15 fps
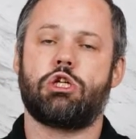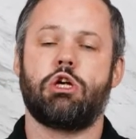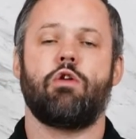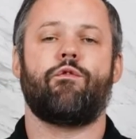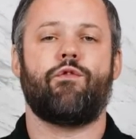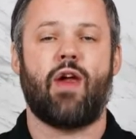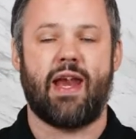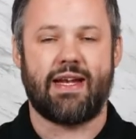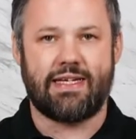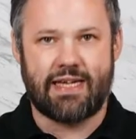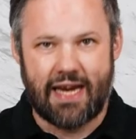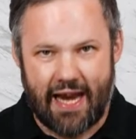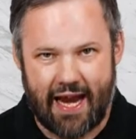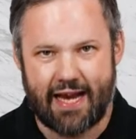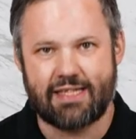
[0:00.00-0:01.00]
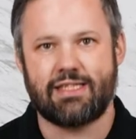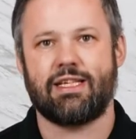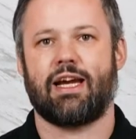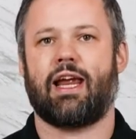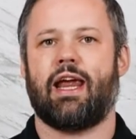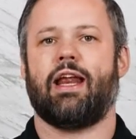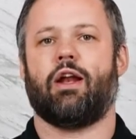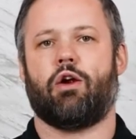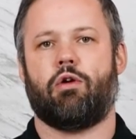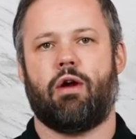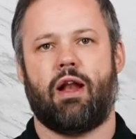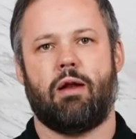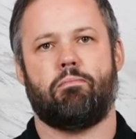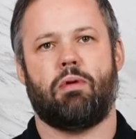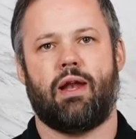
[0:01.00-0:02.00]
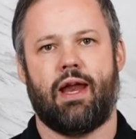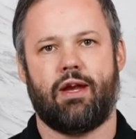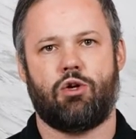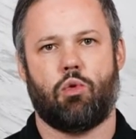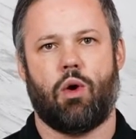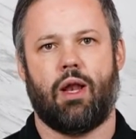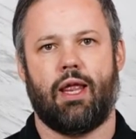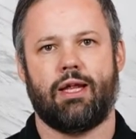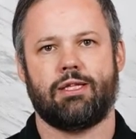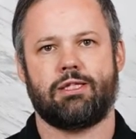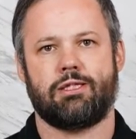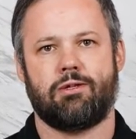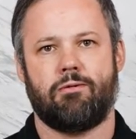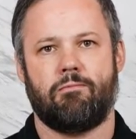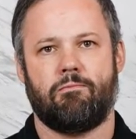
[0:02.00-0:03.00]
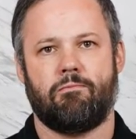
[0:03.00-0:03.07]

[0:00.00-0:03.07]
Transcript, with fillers: two fantastic integrated bidet toilets.